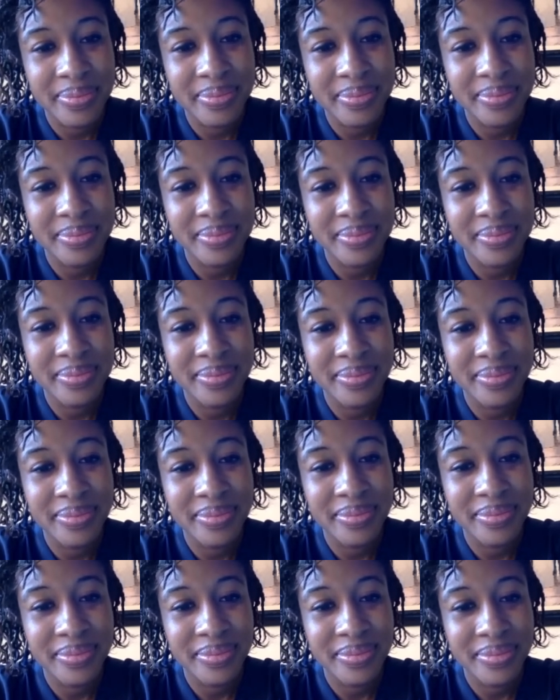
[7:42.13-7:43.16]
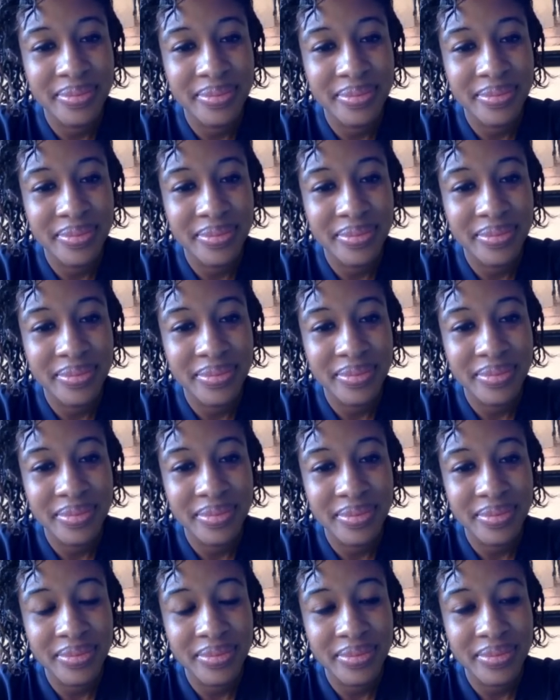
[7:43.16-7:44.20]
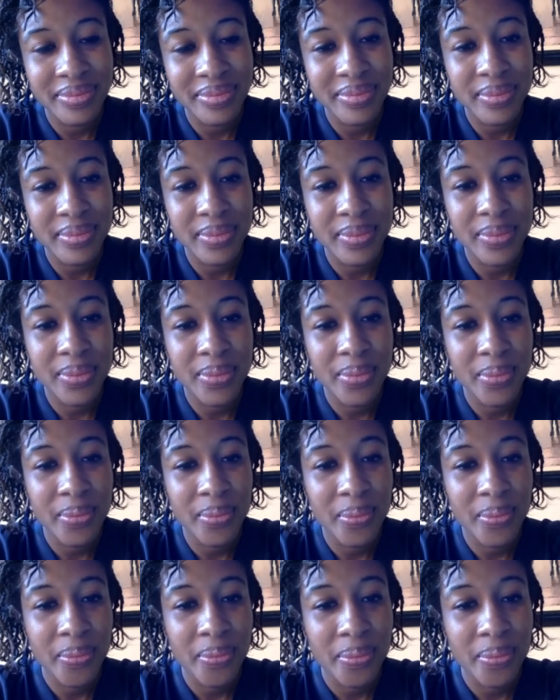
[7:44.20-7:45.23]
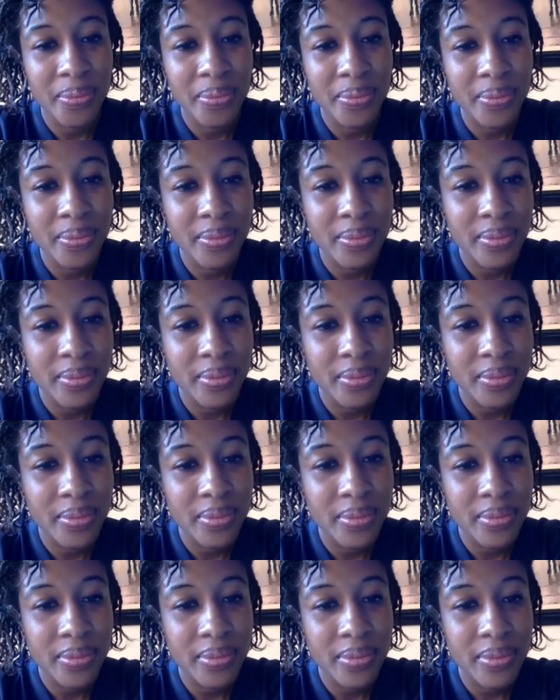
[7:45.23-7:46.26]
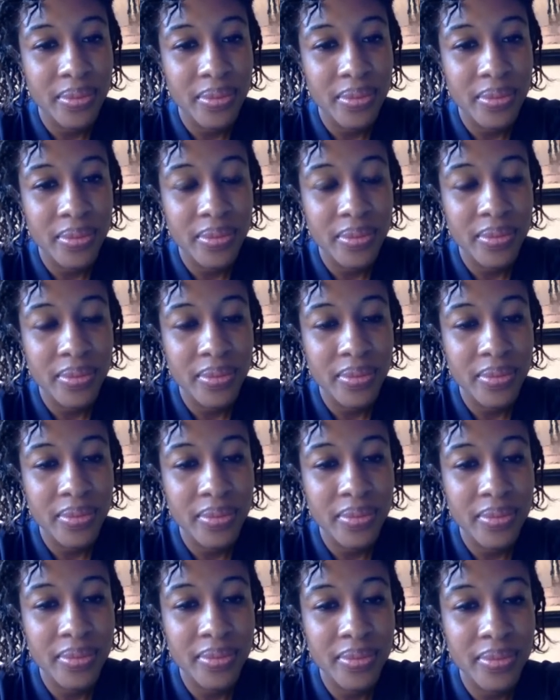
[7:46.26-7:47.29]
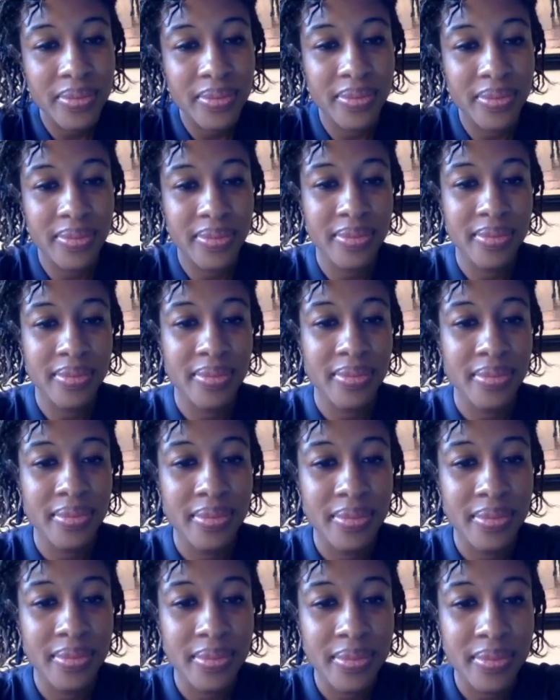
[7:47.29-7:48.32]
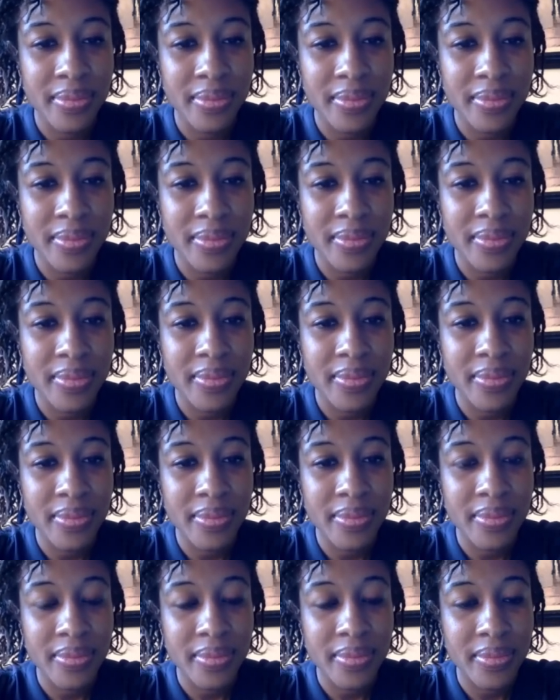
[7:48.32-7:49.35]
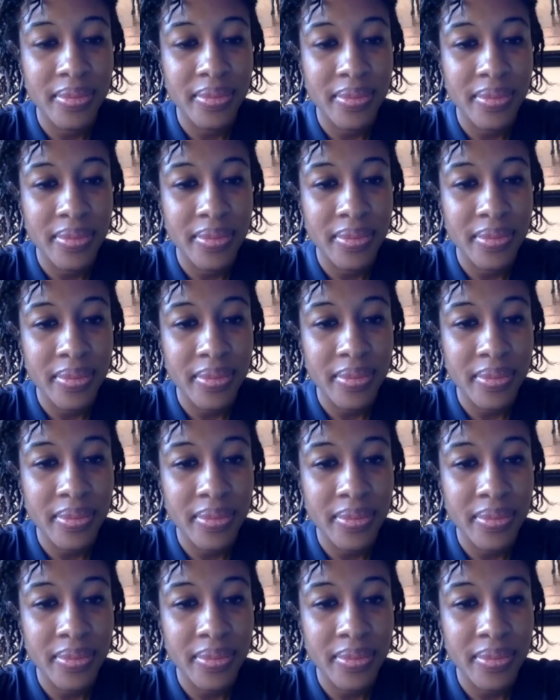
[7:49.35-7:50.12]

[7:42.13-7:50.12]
(not speaking)